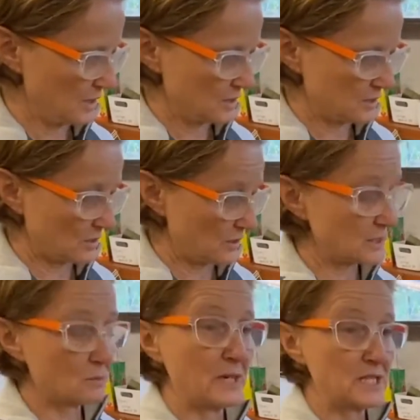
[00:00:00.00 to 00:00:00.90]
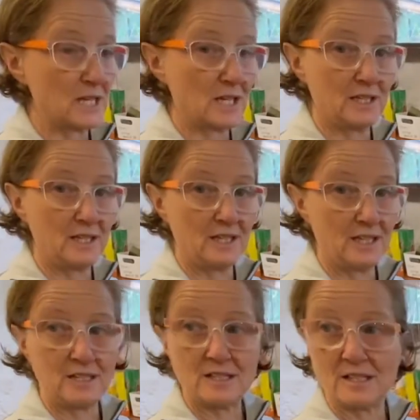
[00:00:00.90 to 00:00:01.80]
So that's basically
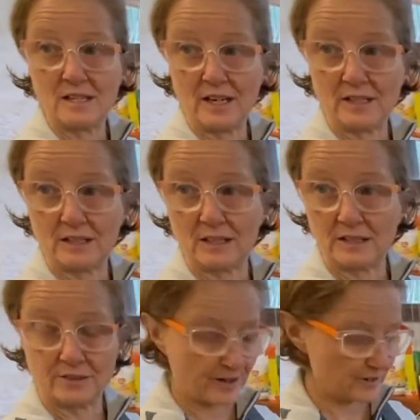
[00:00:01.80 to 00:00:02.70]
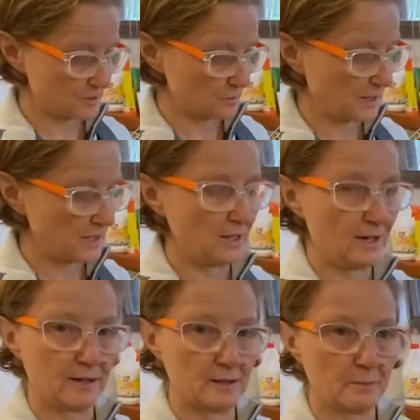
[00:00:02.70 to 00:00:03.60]
it as far as
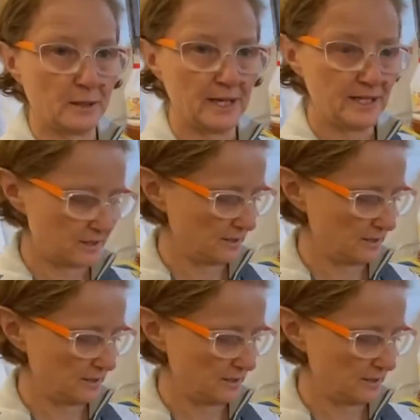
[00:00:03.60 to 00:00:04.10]
making the plate,